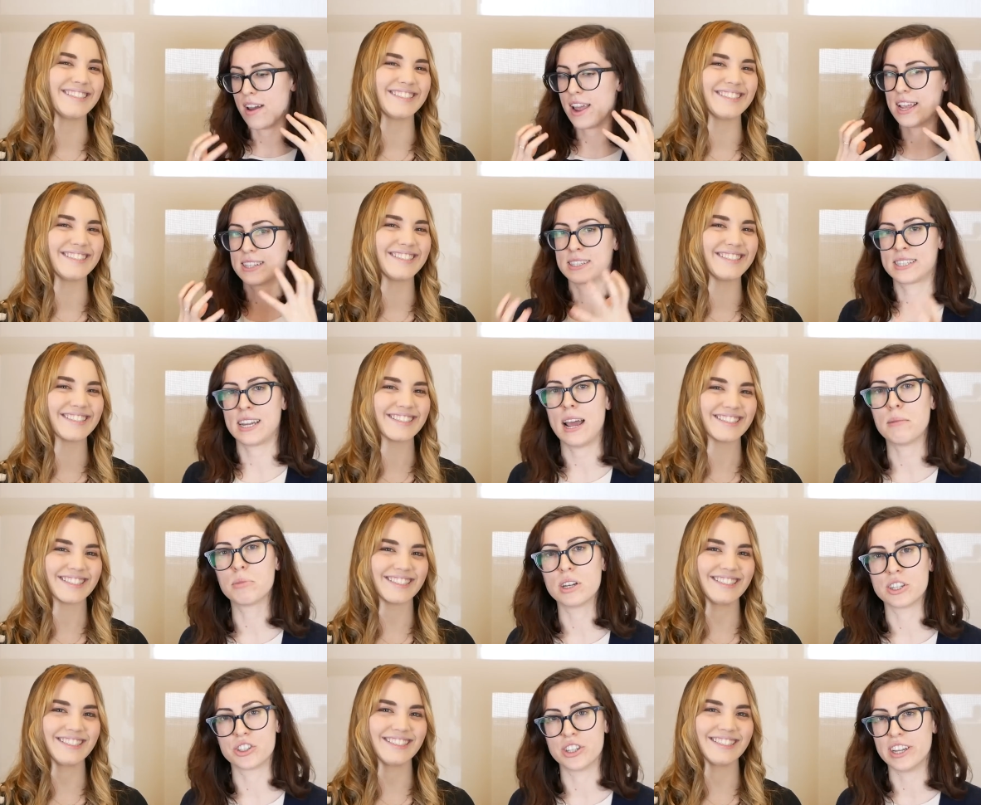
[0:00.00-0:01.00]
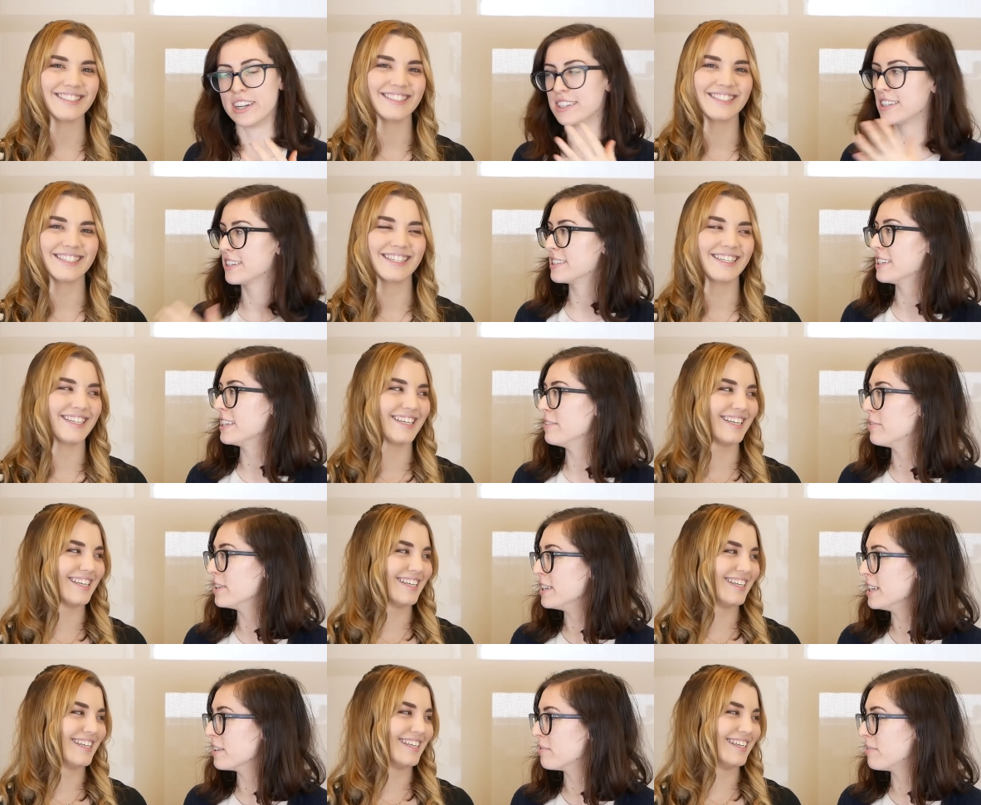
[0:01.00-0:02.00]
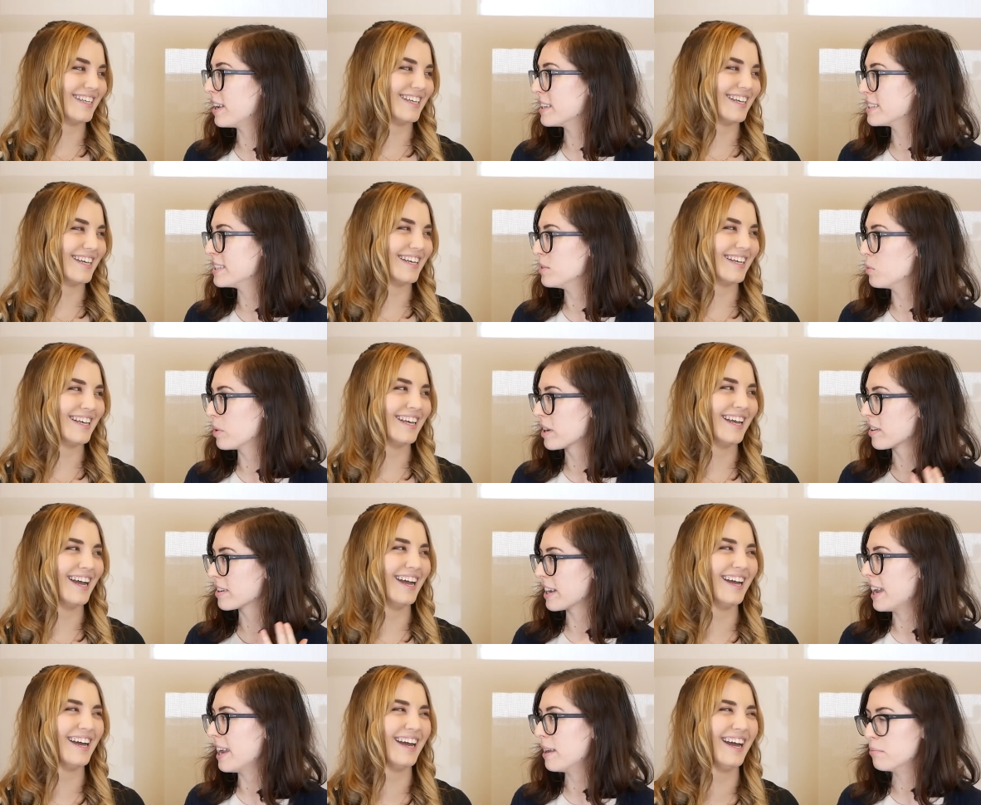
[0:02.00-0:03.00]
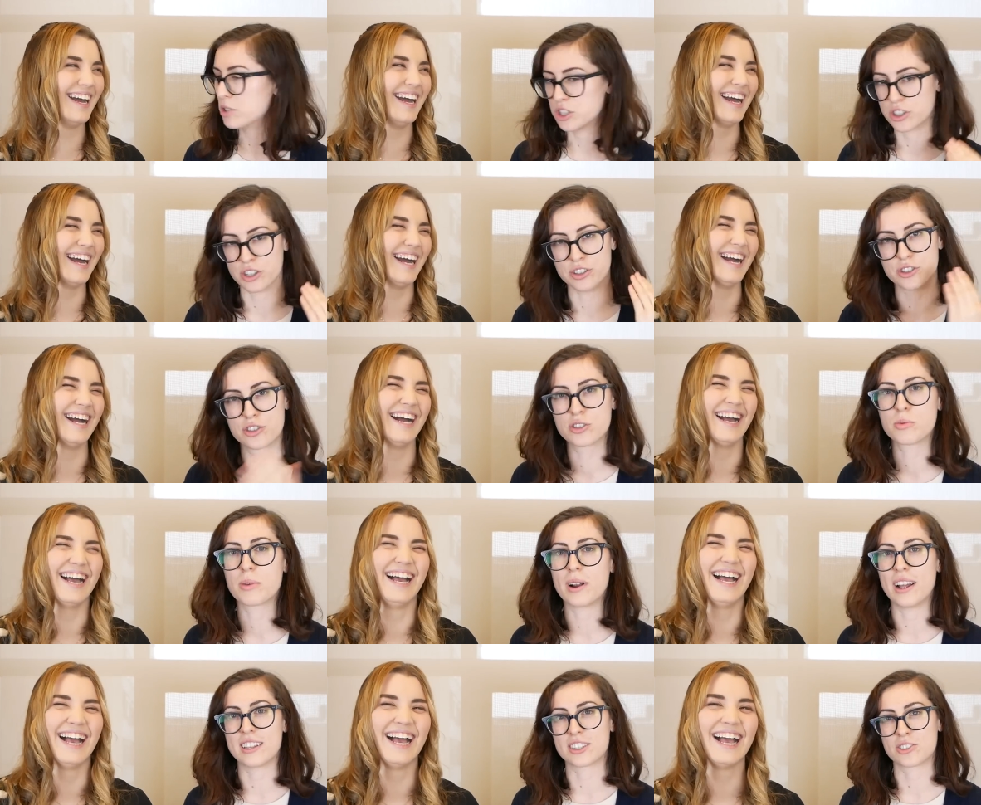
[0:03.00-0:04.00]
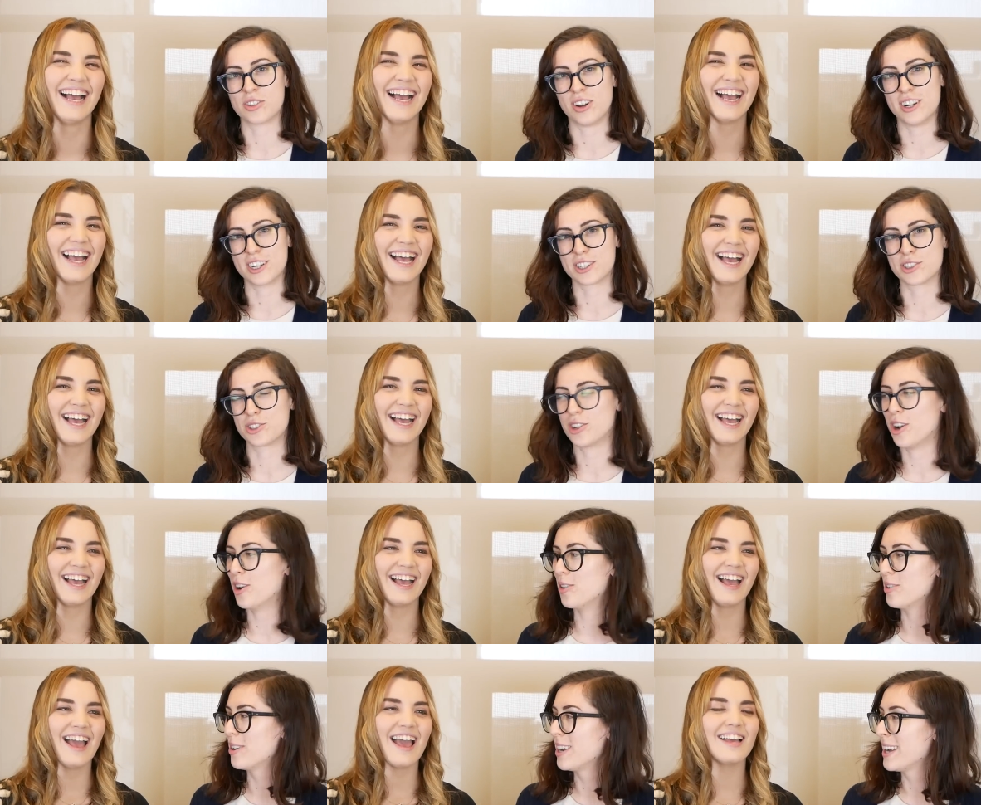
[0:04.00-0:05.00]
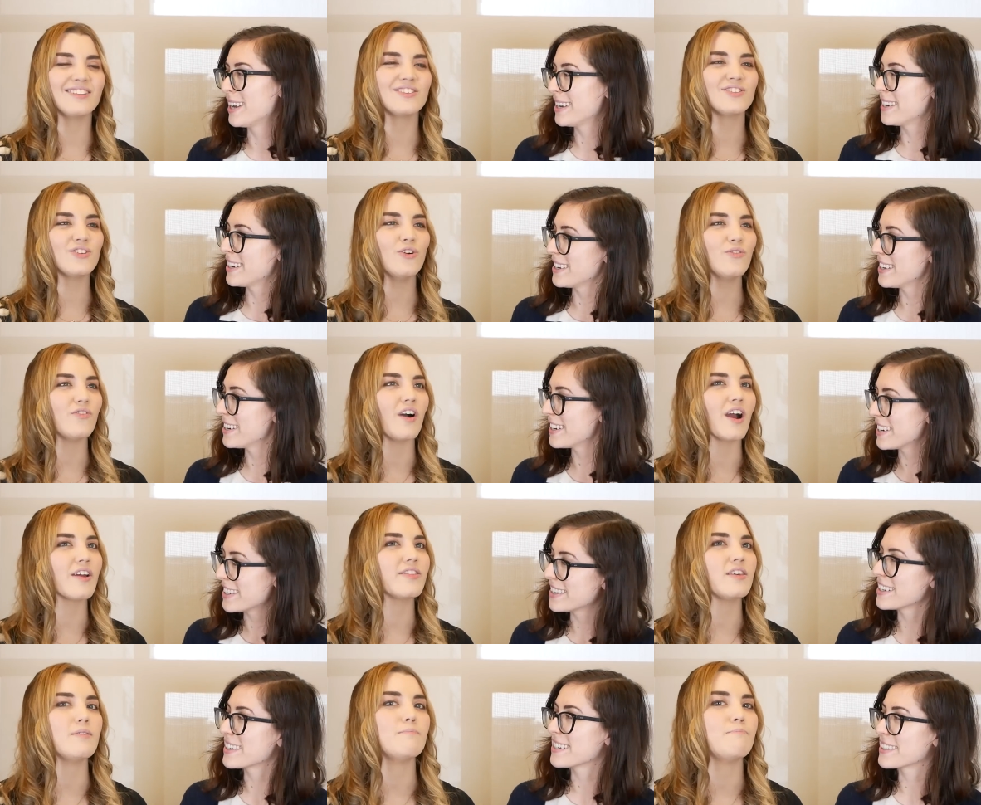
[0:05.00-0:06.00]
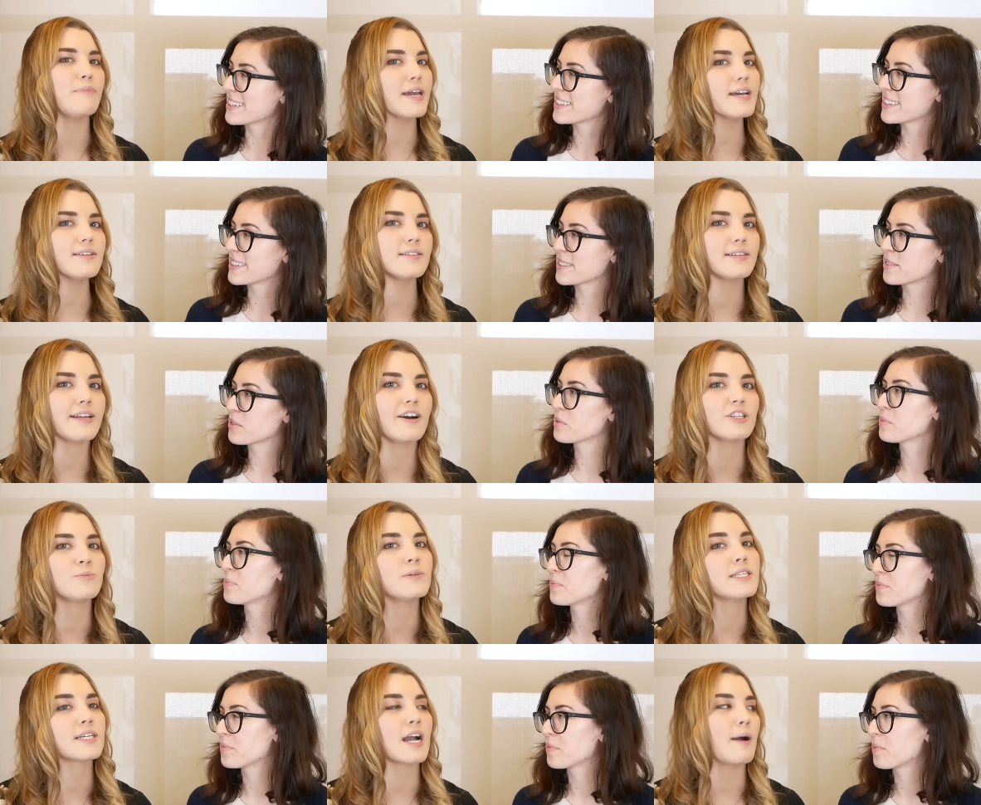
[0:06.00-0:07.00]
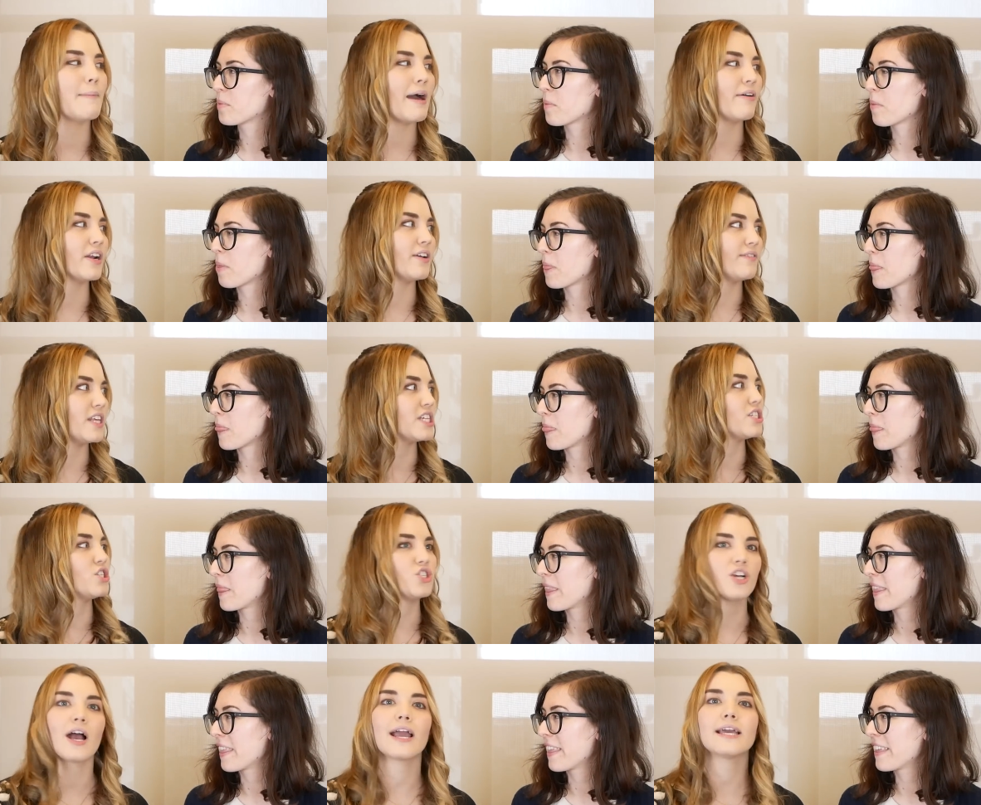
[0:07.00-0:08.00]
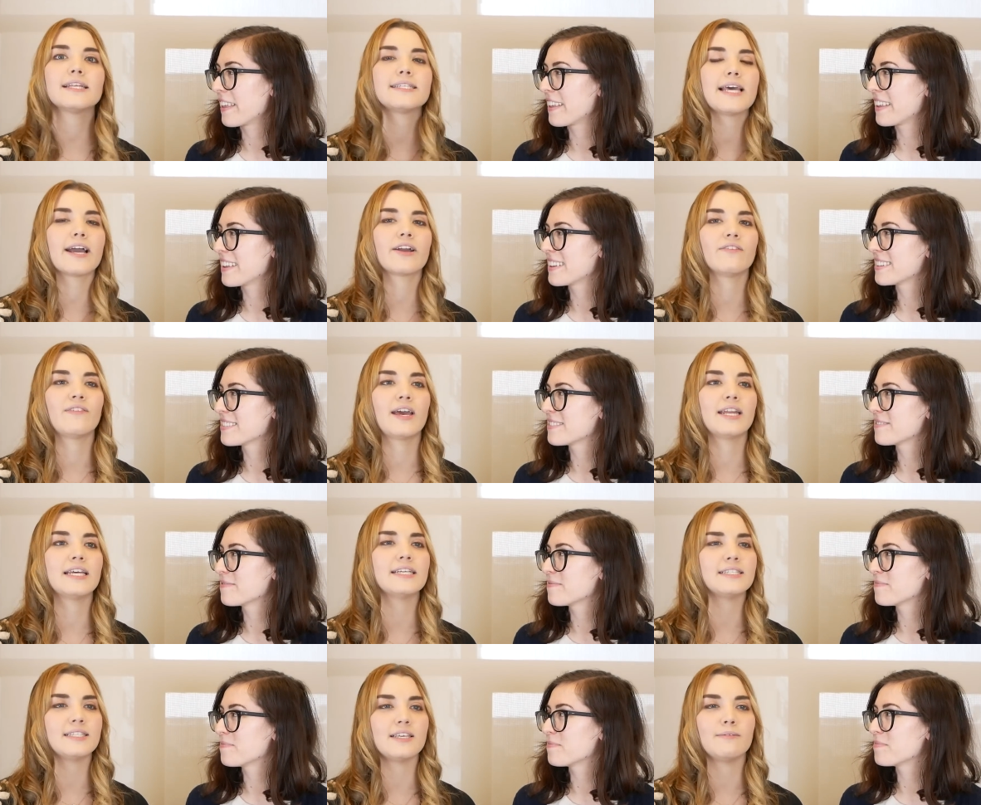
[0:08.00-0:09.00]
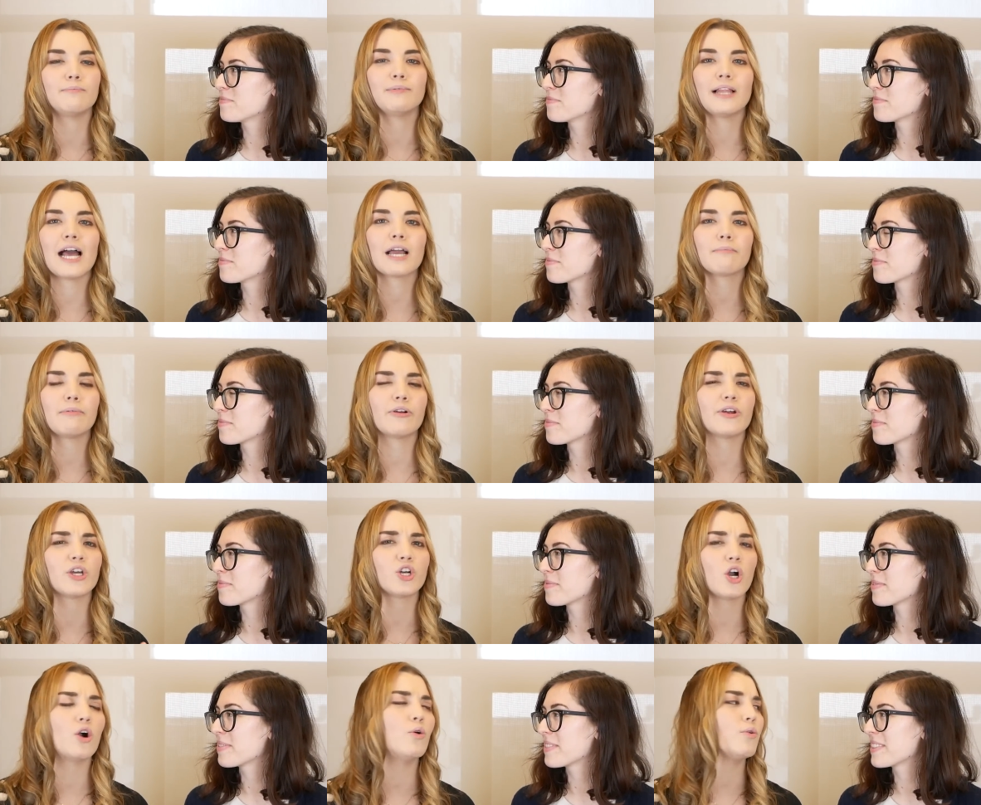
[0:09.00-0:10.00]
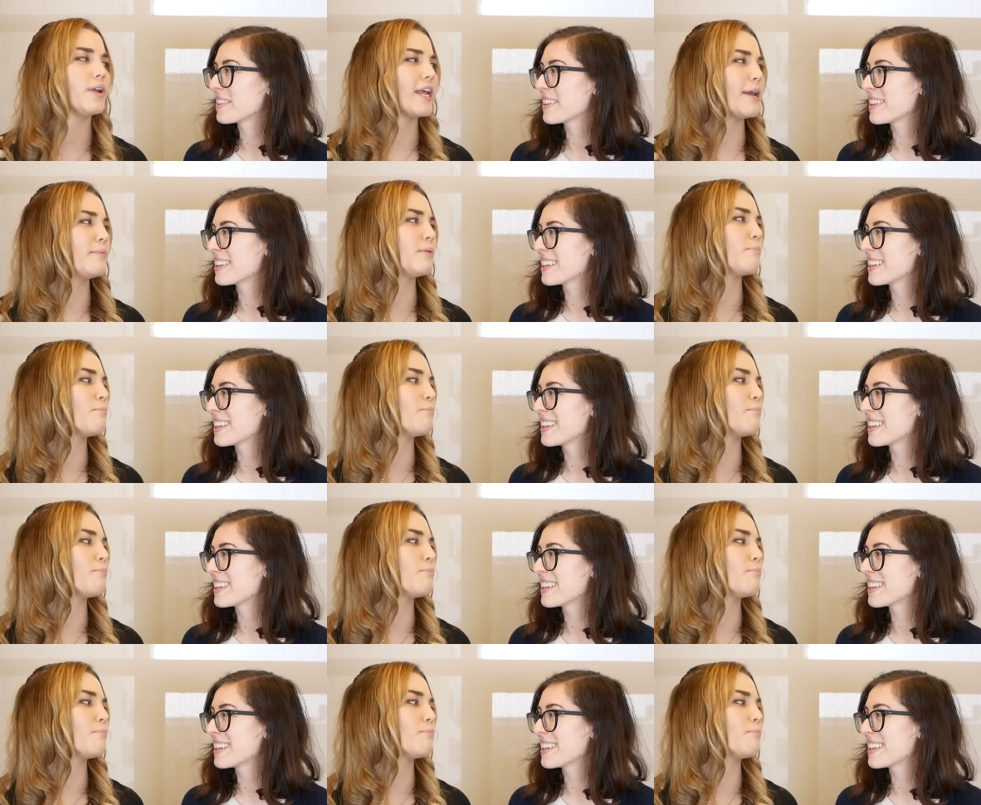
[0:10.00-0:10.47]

Speaker 1: established that it doesn't even need a fancy weird name, just Consumer Electronics Show.
Speaker 2: And so far, the biggest announcement to come out of this giant tech event is the BlackBerry codenamed